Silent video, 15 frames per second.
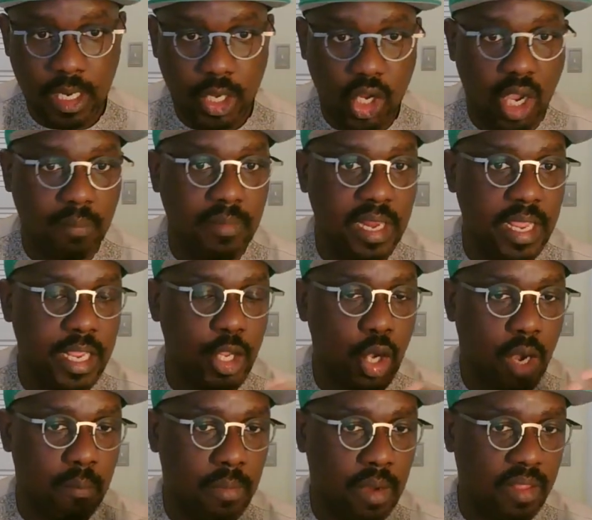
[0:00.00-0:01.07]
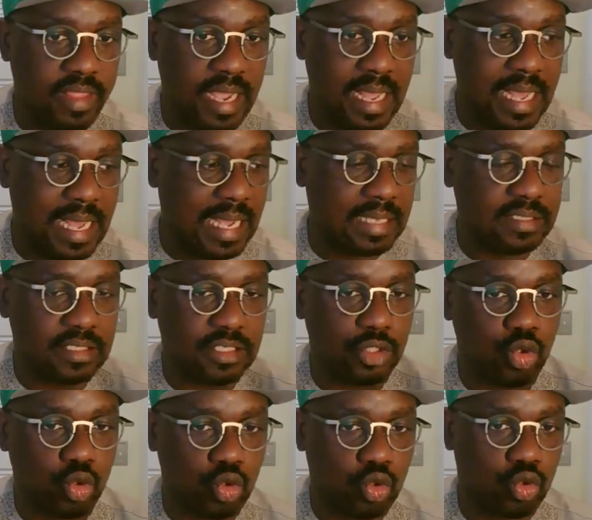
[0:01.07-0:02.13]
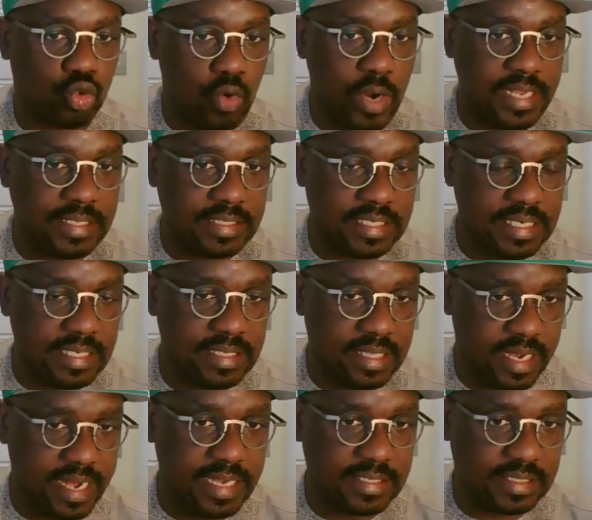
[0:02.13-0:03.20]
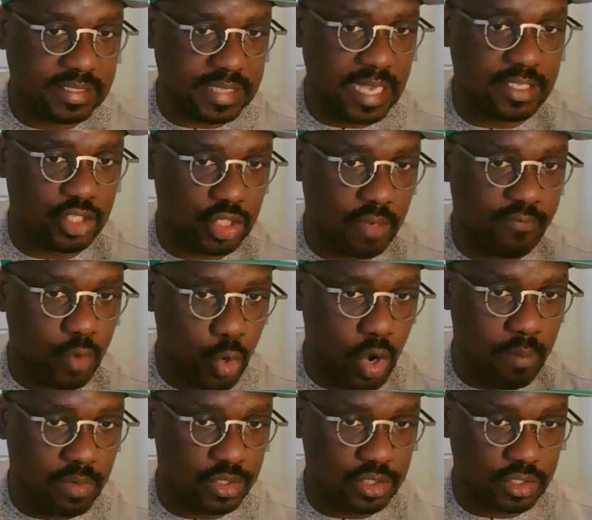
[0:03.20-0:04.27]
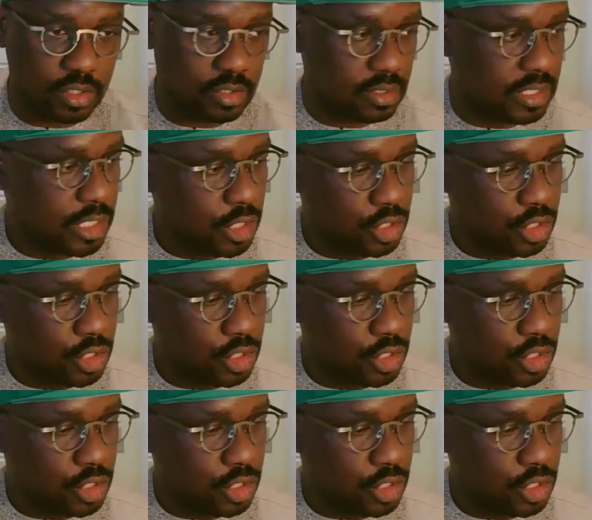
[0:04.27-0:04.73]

Normally, your mother has 23 sets of chromosomes.